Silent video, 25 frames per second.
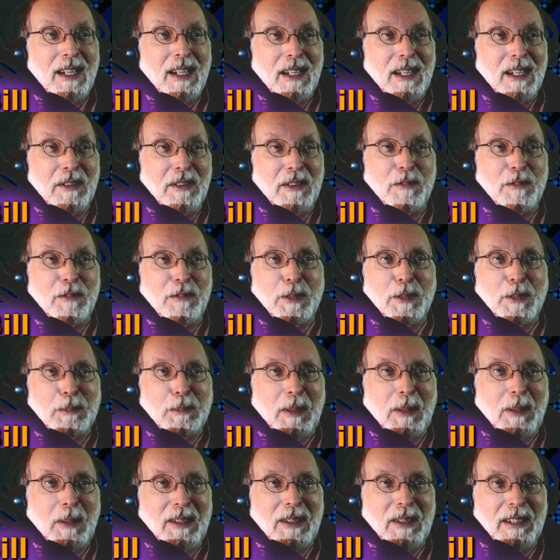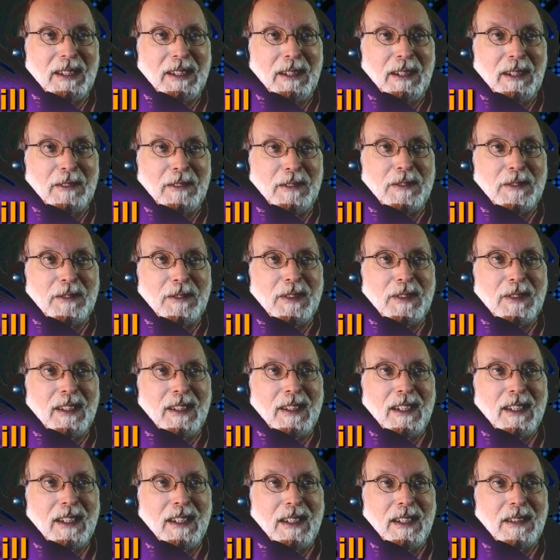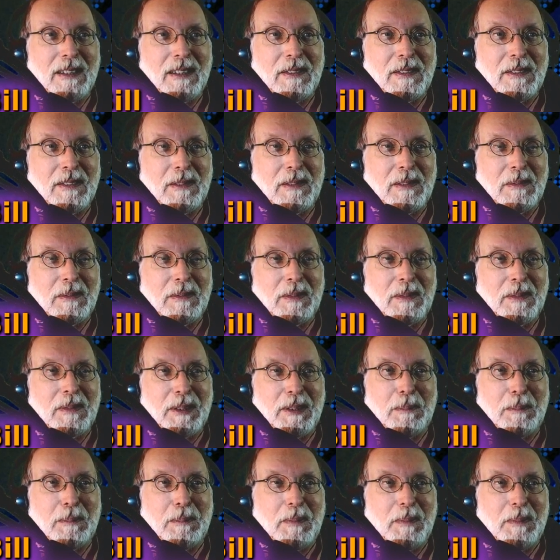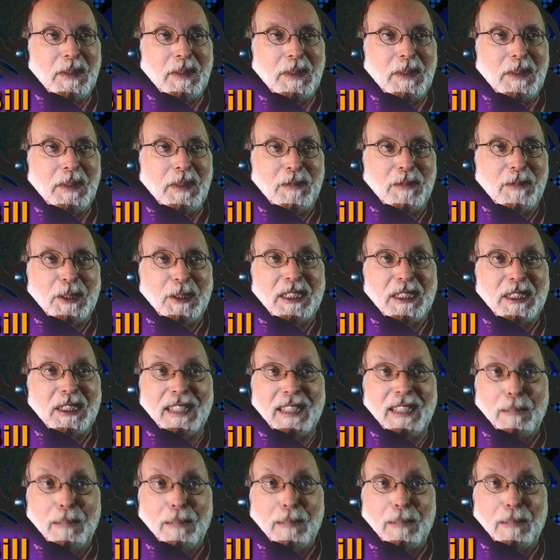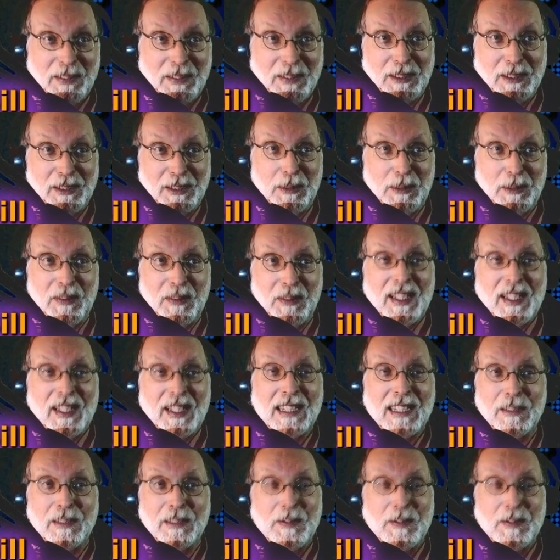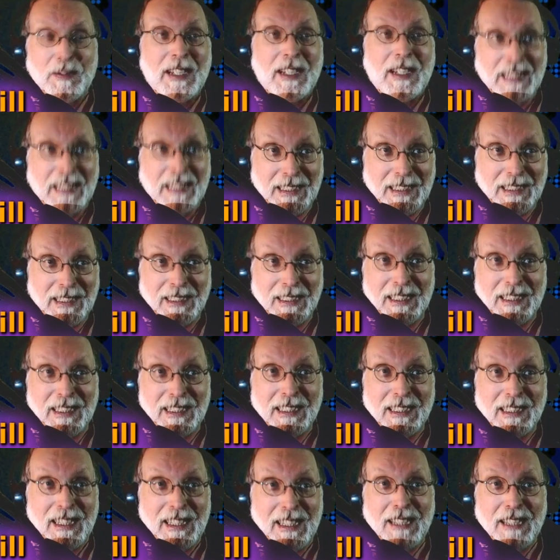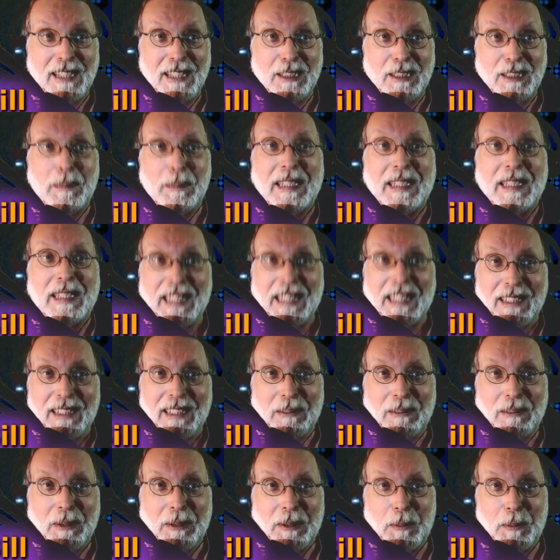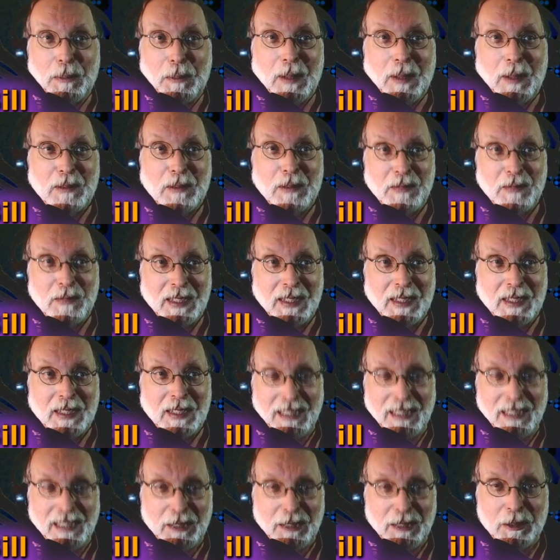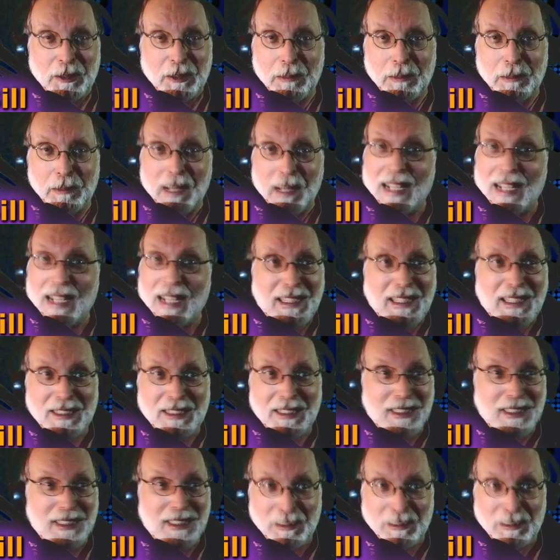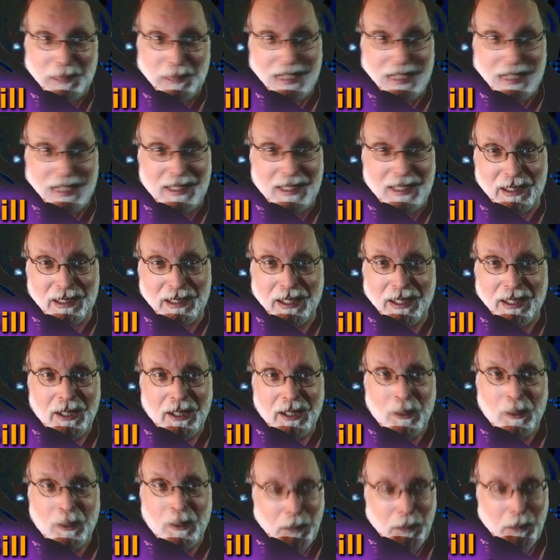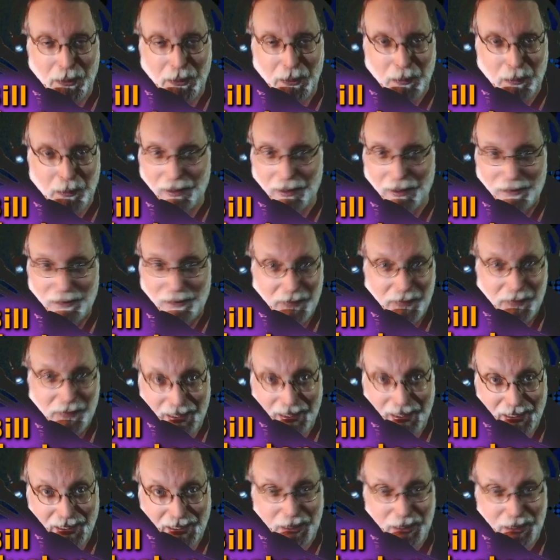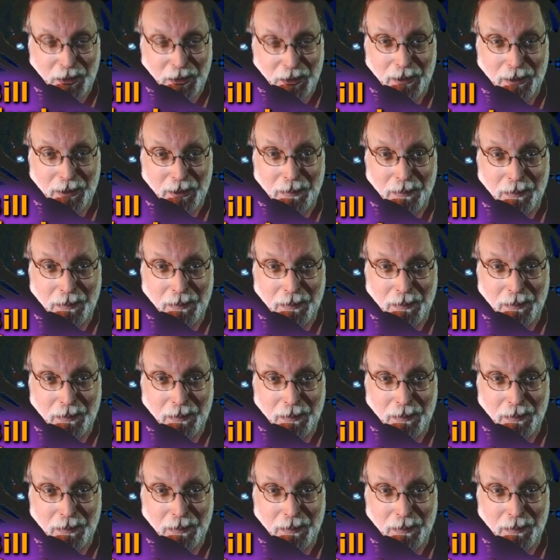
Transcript: first part of the first step of this whole thing in defining a disease, and that is to begin with a well-defined syndrome. AIDS doesn't begin with a well-defined syndrome.